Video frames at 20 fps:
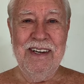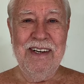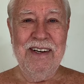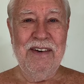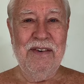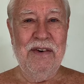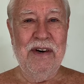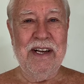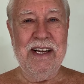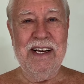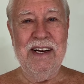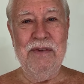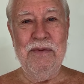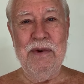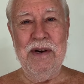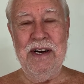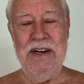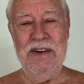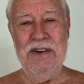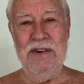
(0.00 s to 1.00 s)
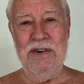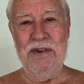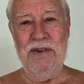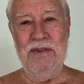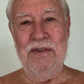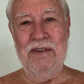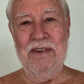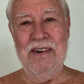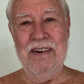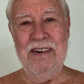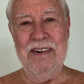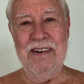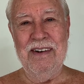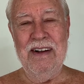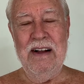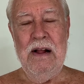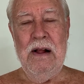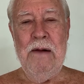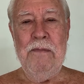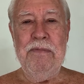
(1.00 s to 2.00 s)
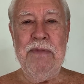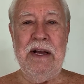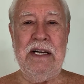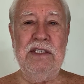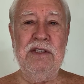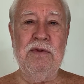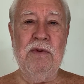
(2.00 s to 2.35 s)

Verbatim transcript: What can we do? That's